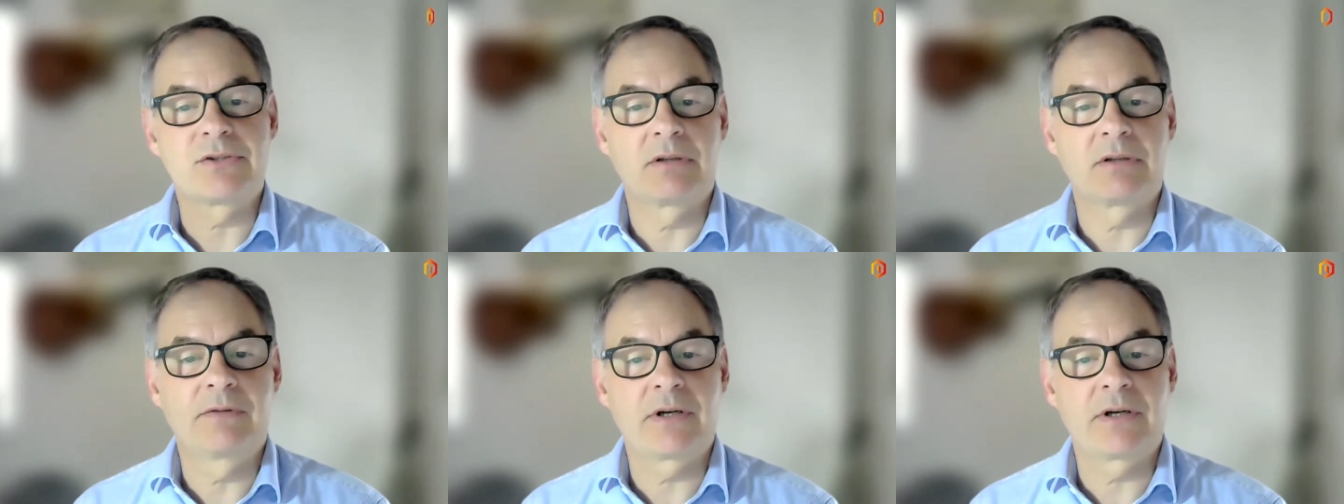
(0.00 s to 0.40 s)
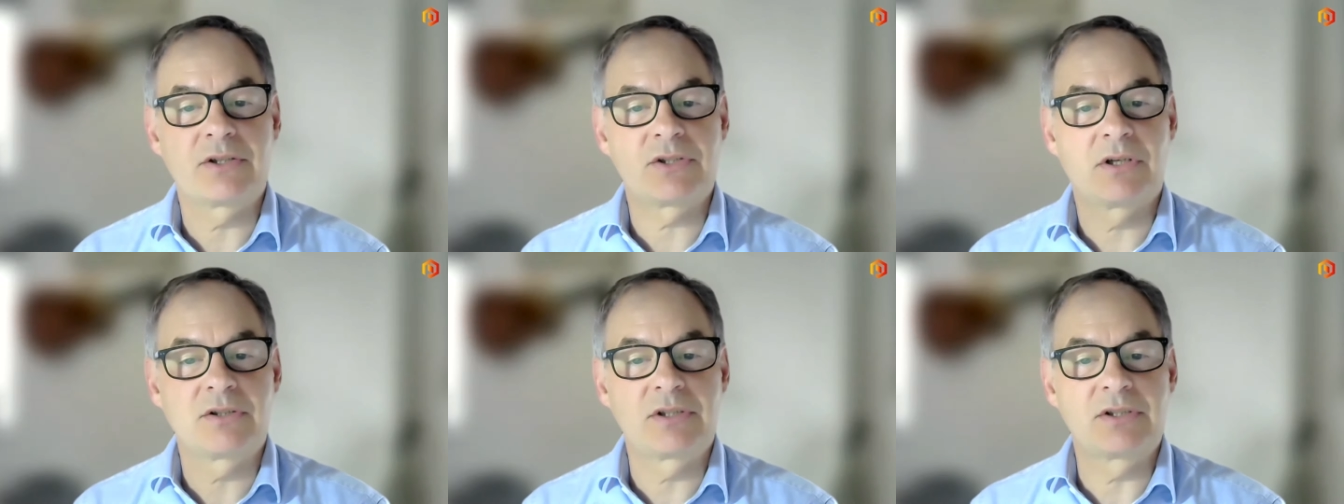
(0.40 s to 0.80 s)
So very
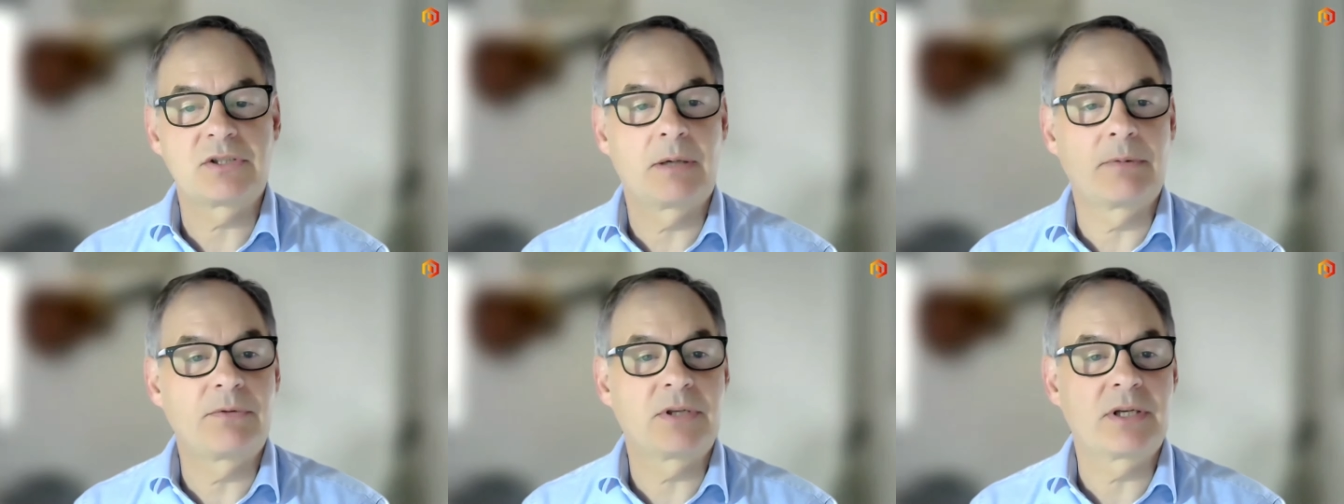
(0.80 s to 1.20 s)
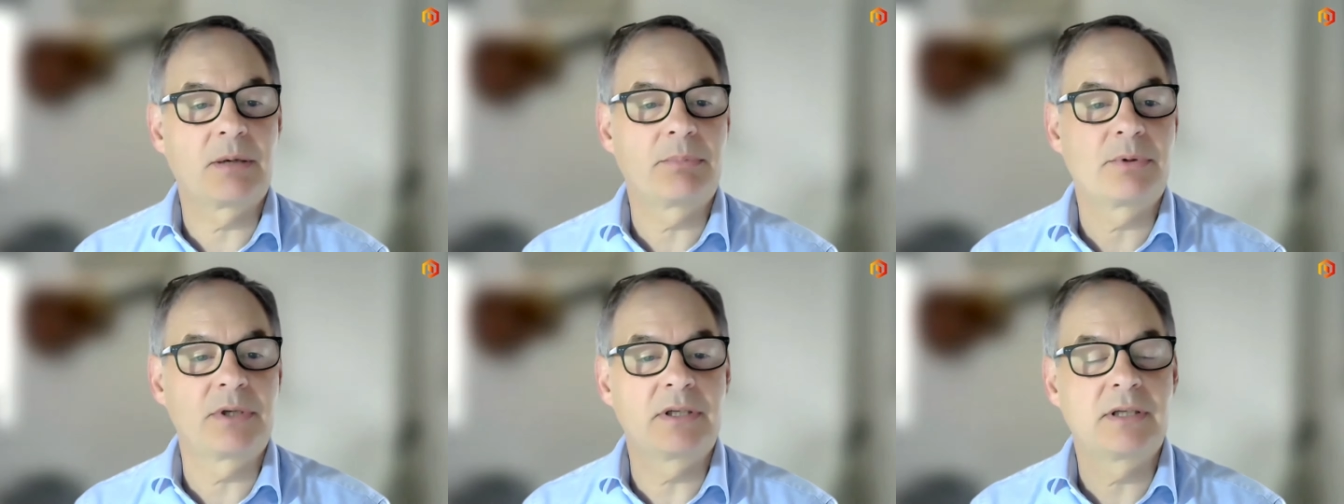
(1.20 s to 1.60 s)
exciting time for the
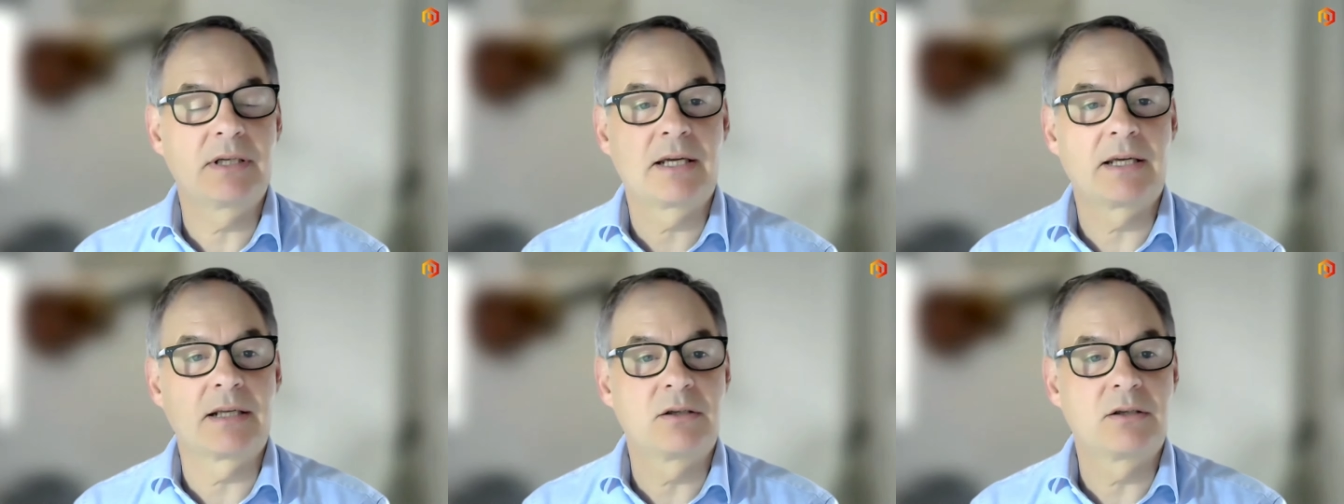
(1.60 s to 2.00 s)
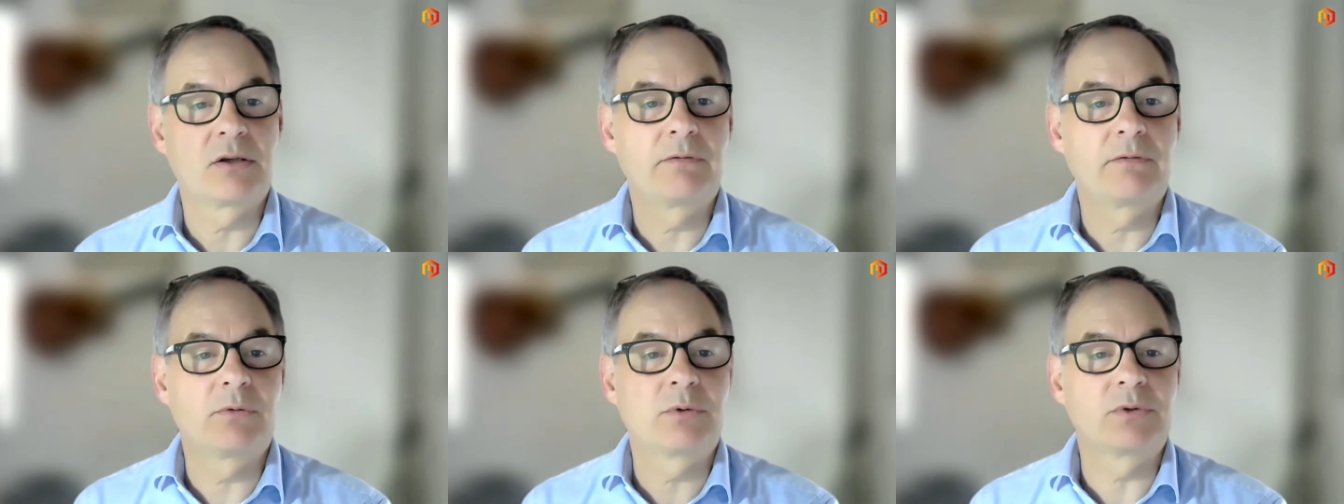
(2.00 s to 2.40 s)
company, and
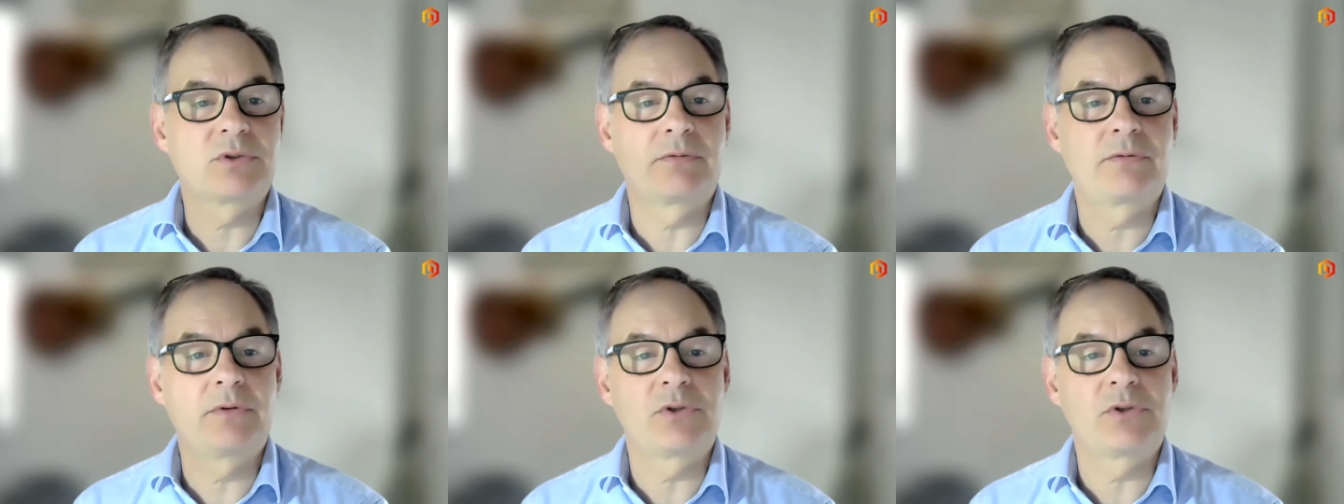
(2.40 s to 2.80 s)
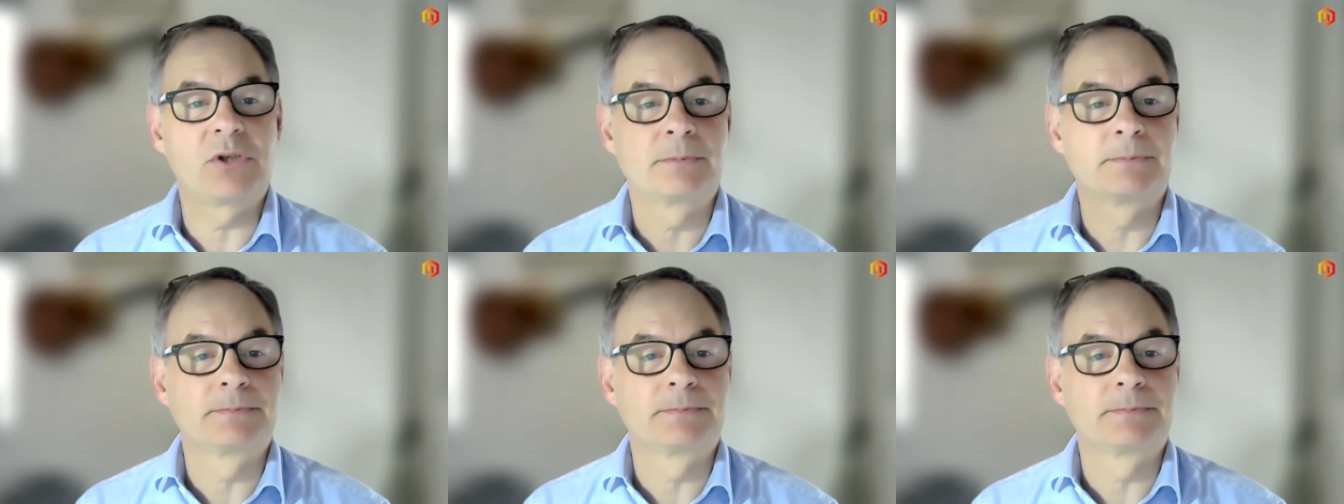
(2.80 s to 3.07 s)
looking forward to the future.